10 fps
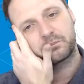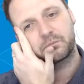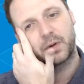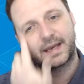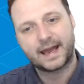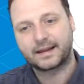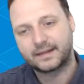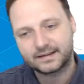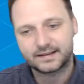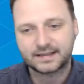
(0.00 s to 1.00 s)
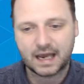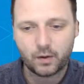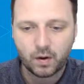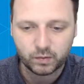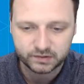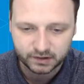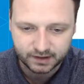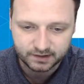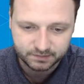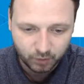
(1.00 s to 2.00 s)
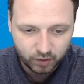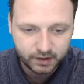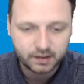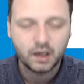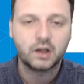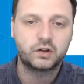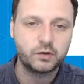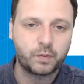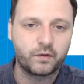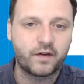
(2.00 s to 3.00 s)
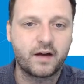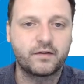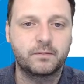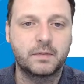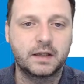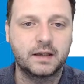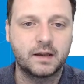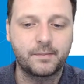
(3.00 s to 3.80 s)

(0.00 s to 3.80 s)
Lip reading: But yeah, this is how I was looking this morning. 2.5 million in the